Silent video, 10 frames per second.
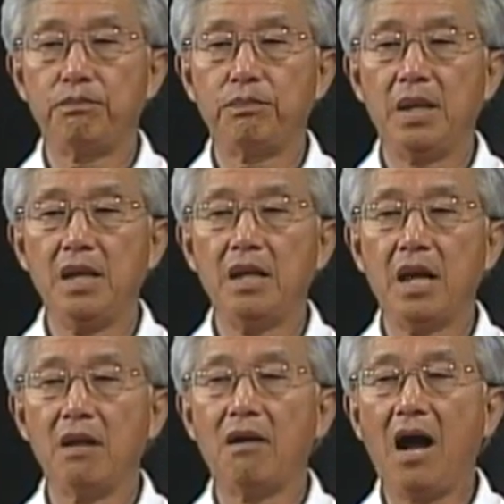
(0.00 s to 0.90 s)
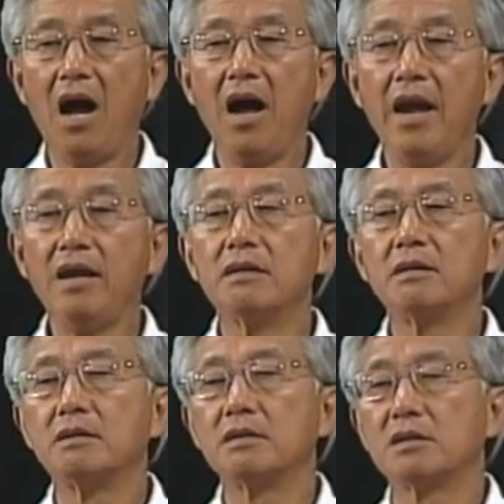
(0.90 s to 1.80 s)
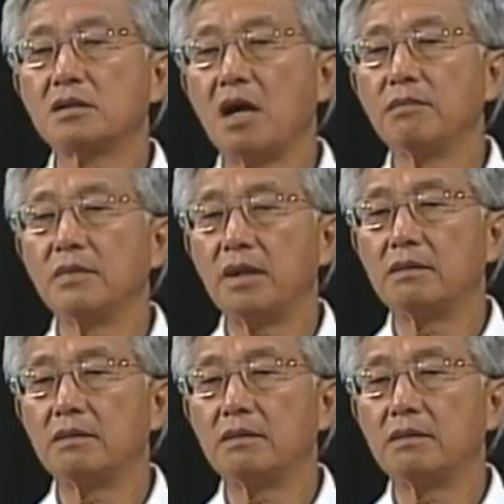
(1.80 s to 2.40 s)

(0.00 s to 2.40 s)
P, L, I, some,